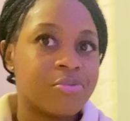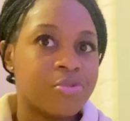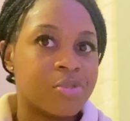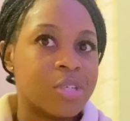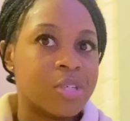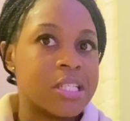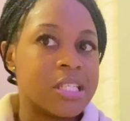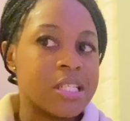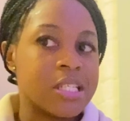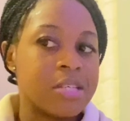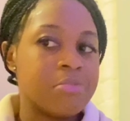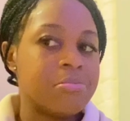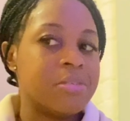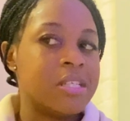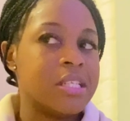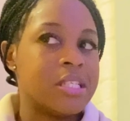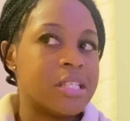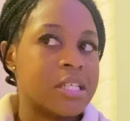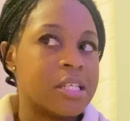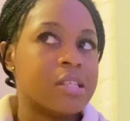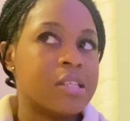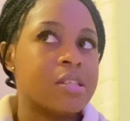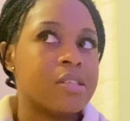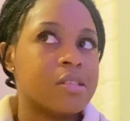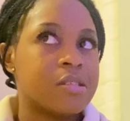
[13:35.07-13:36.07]
a TB
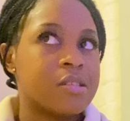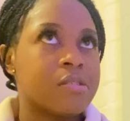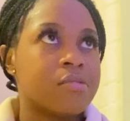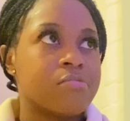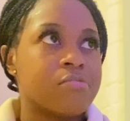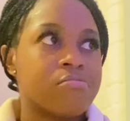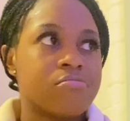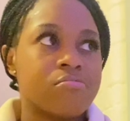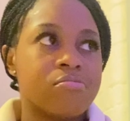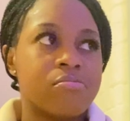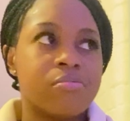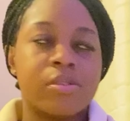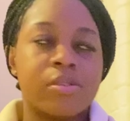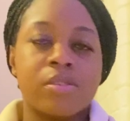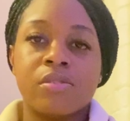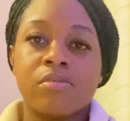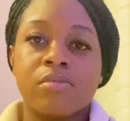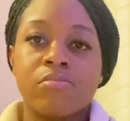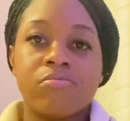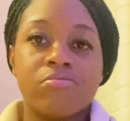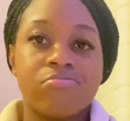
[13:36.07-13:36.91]
test, but